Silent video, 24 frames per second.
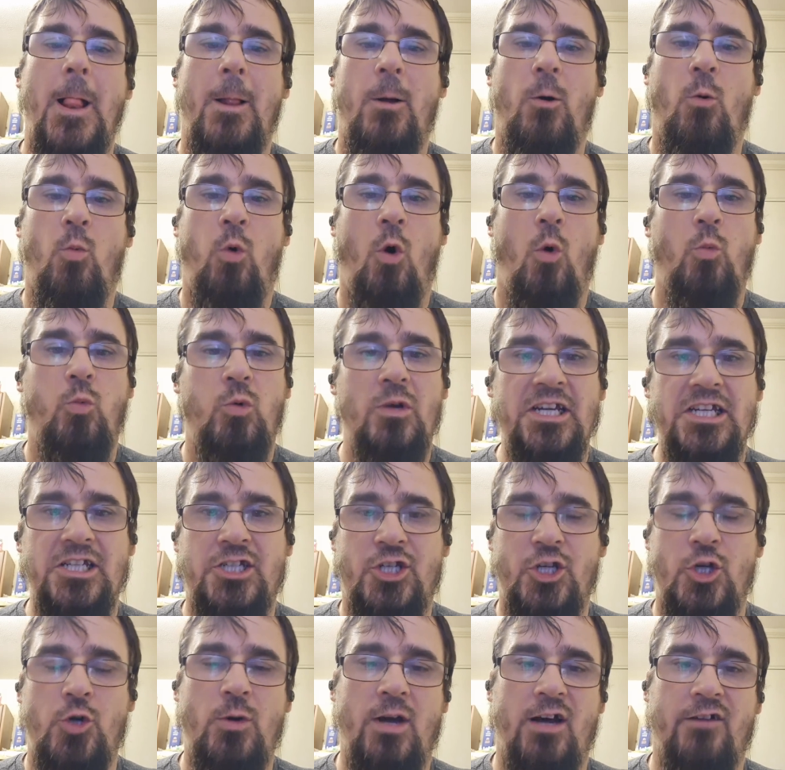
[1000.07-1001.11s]
What we
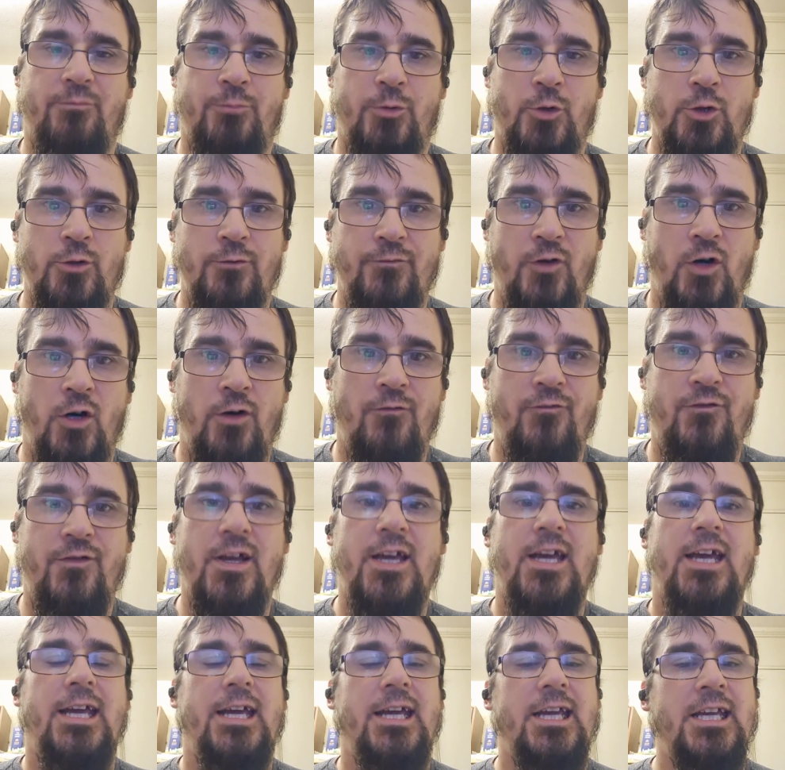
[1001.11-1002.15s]
do have proof of
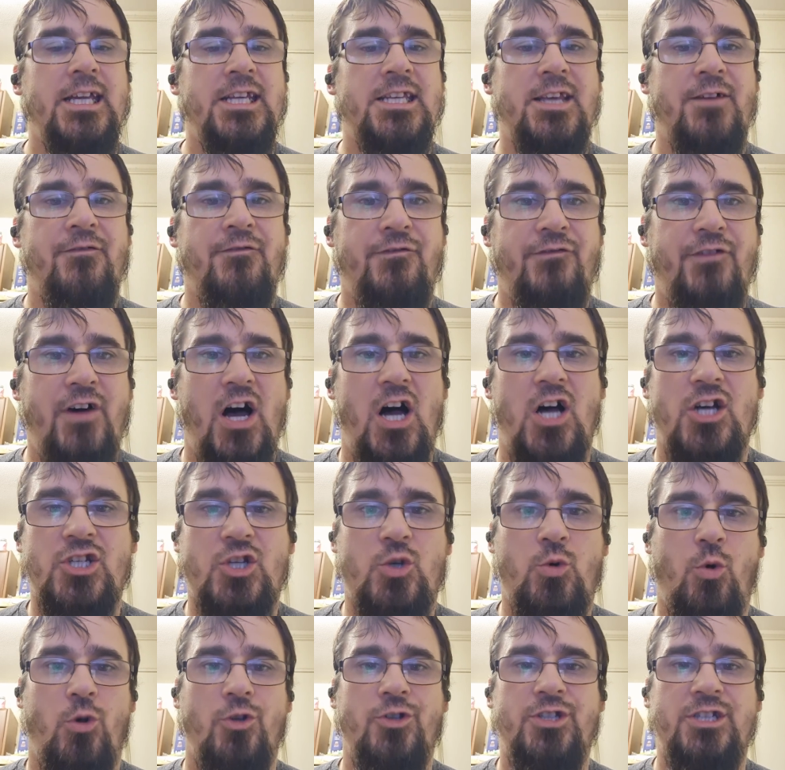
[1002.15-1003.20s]
is a
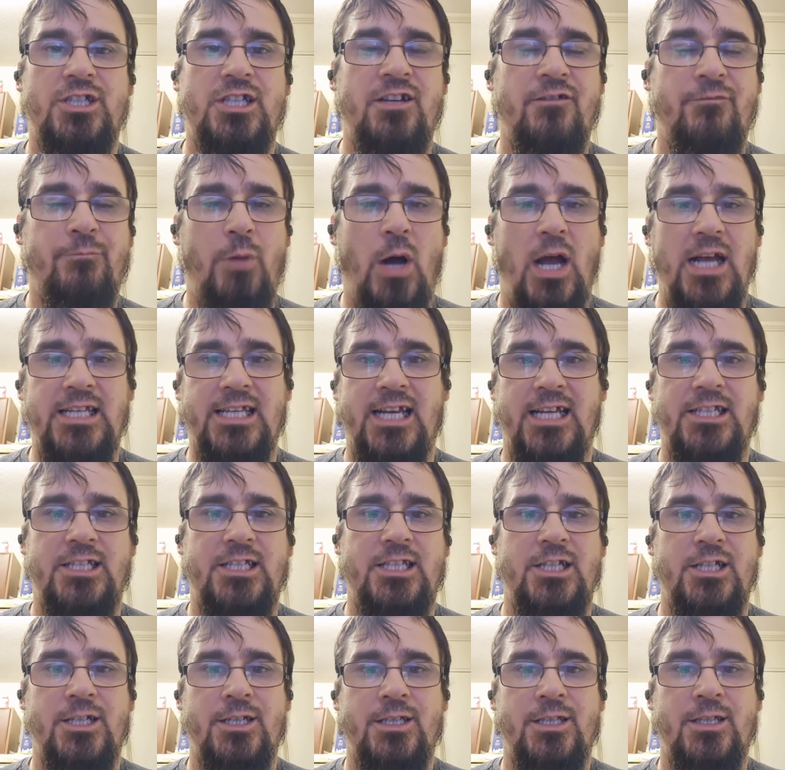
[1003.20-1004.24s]
vast quantity of
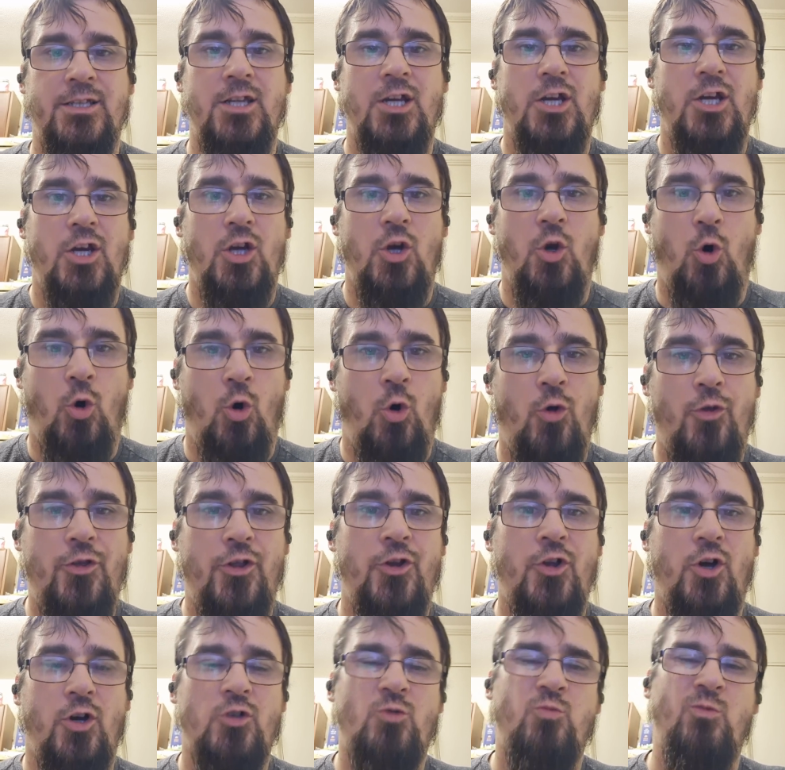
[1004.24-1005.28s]
Byzantine
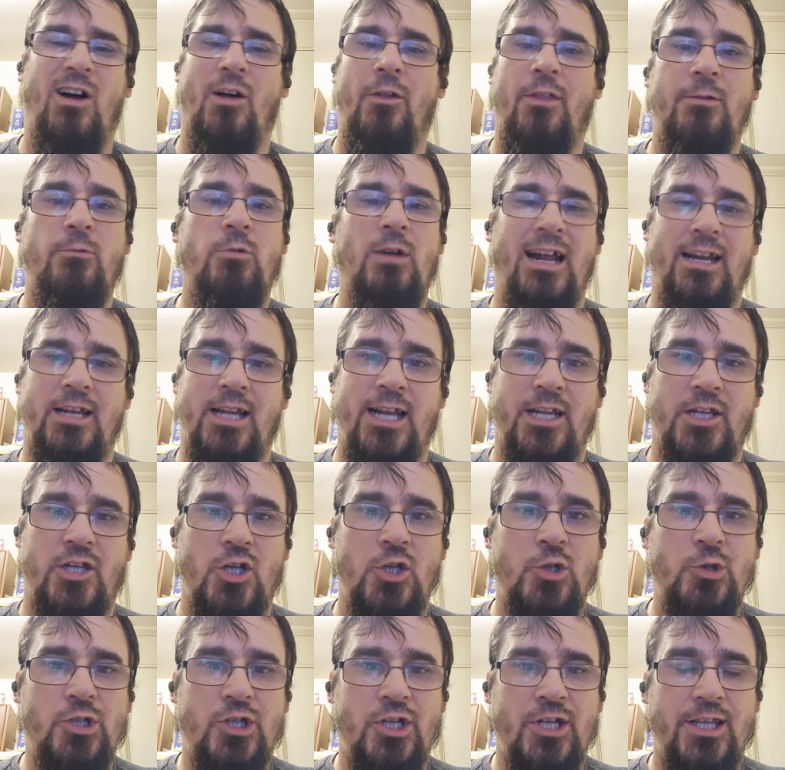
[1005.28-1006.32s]
Orthodox, well, they were
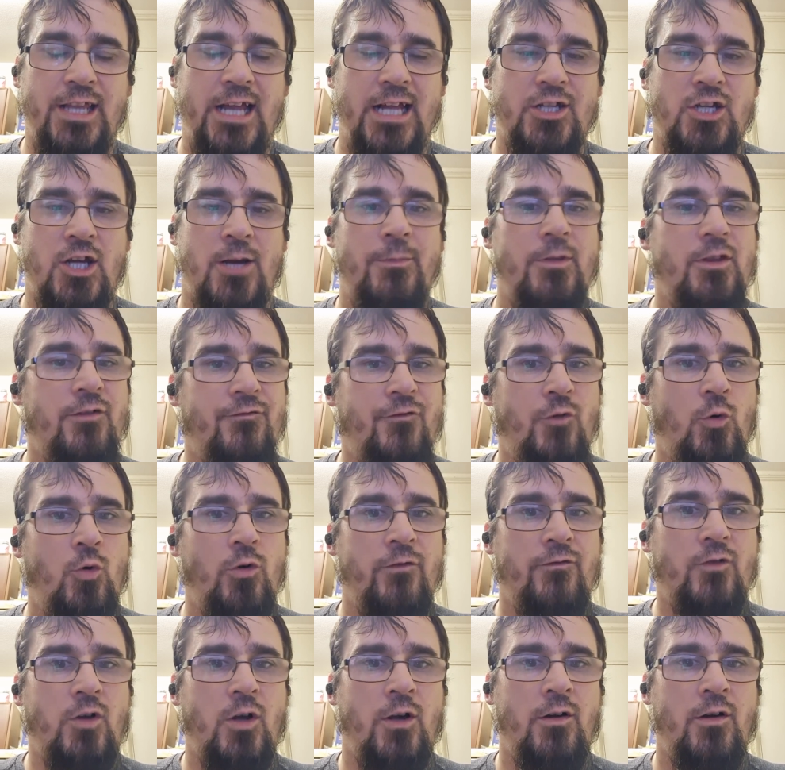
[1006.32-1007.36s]
Al-Andalusian at that time, at the fall
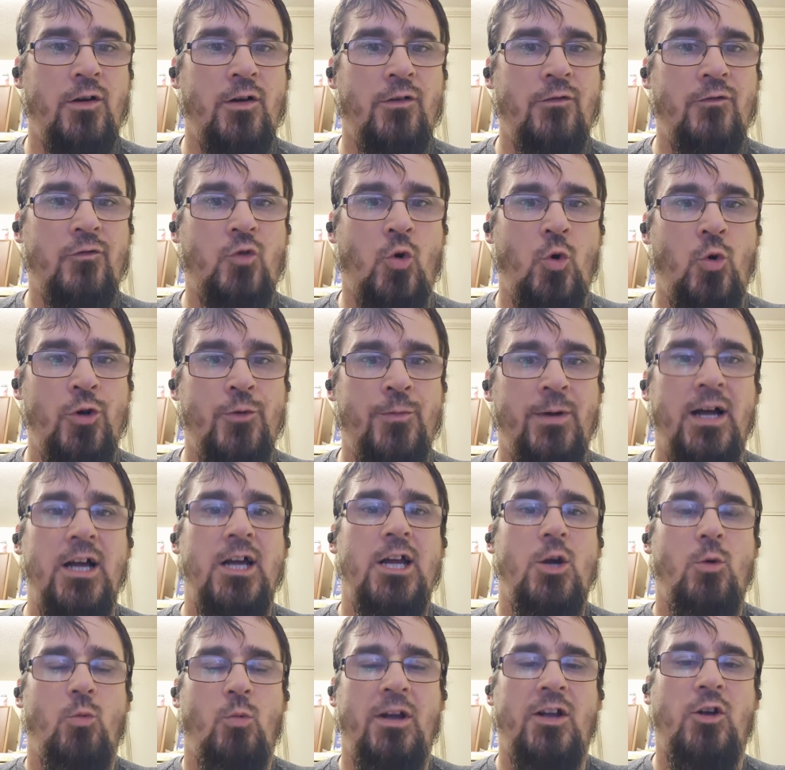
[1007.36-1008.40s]
of Cordoba.
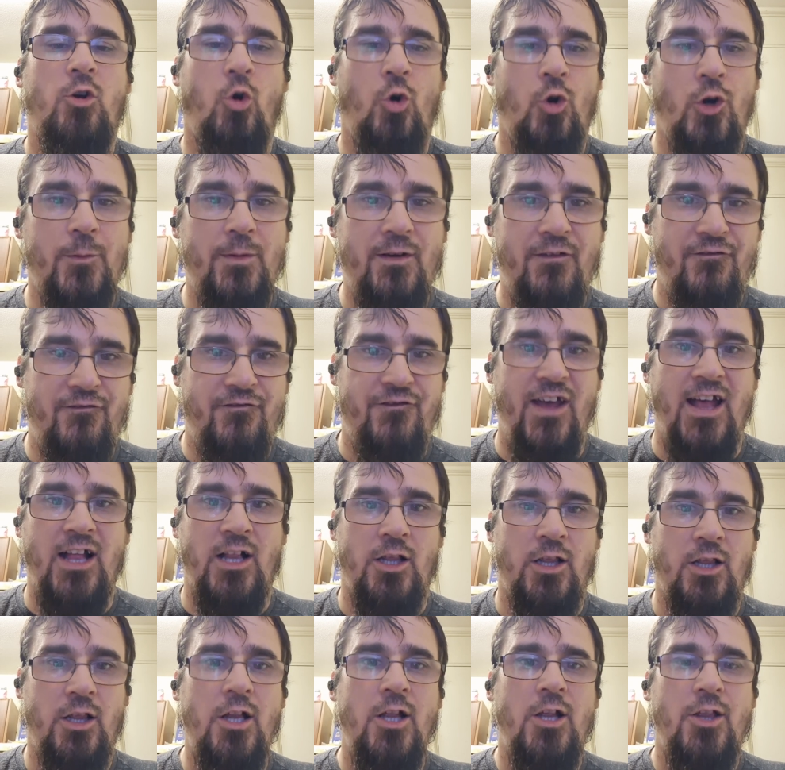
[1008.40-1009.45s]
When Cordoba
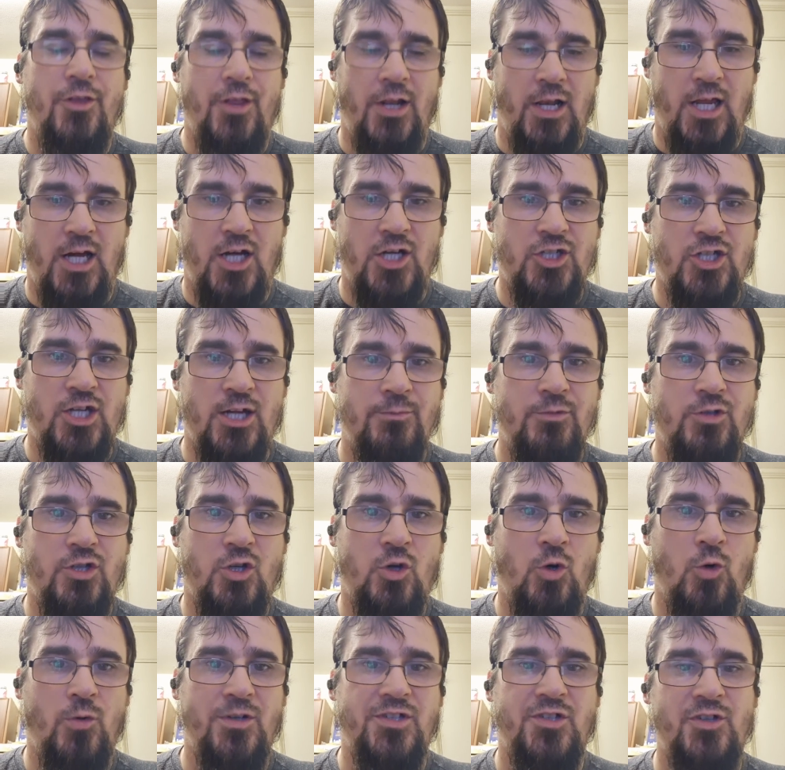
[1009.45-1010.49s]
fell the last time to the
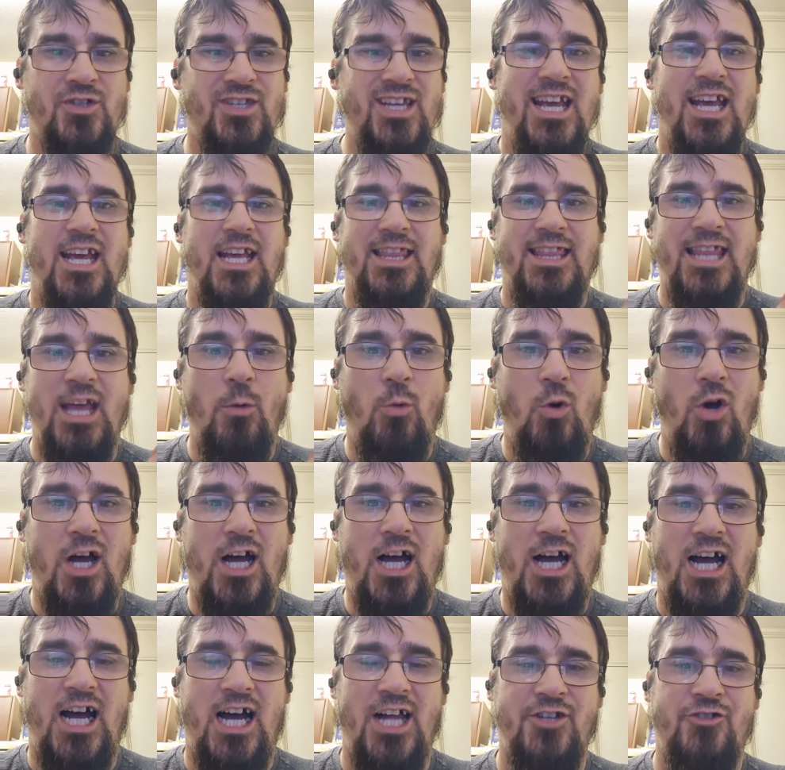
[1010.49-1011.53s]
conquistadors, there were
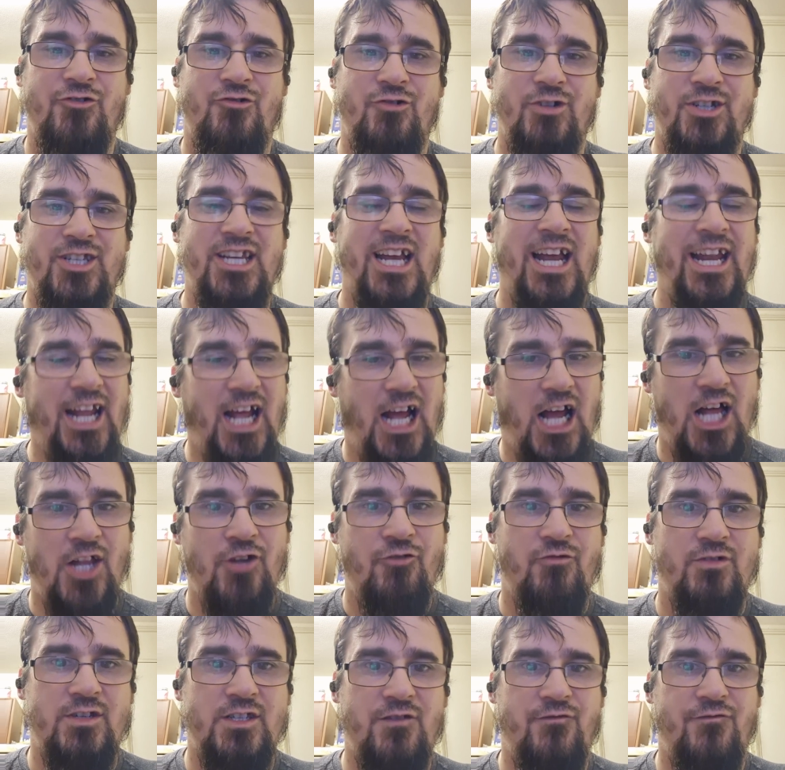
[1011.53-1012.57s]
hundreds and
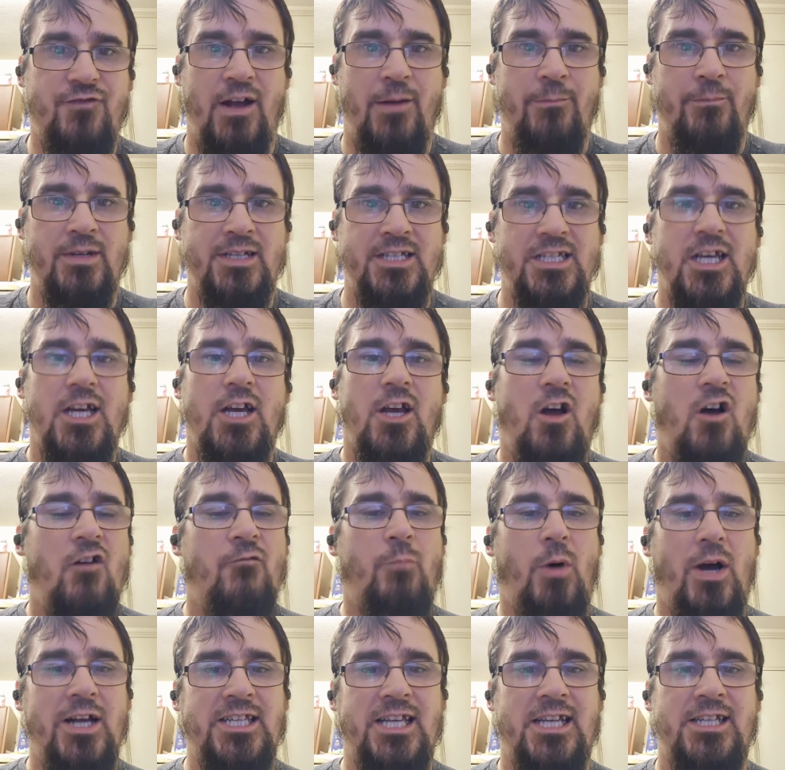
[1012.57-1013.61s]
hundreds of families of
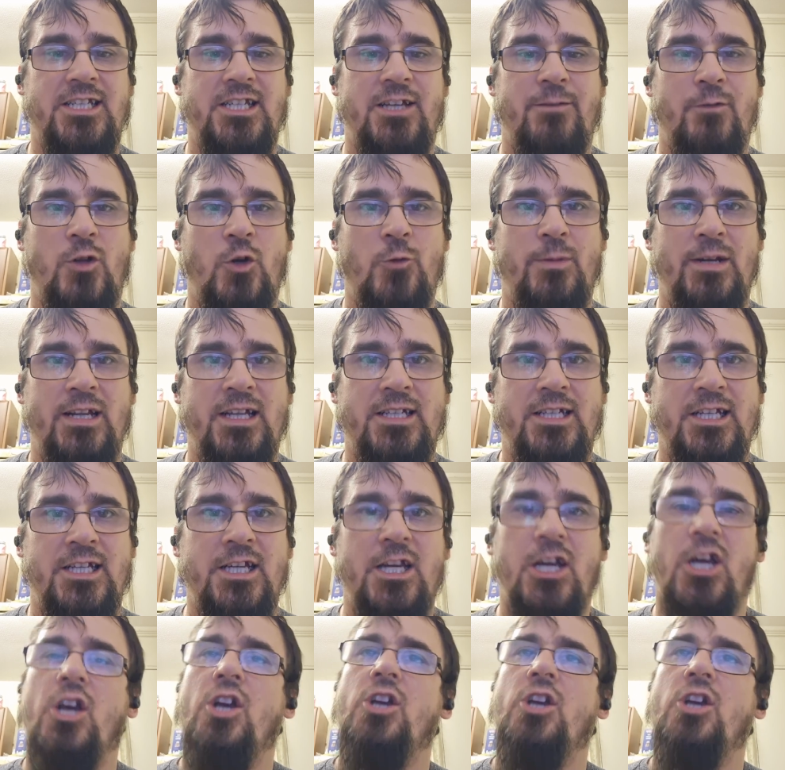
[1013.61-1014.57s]
Byzantine nobility.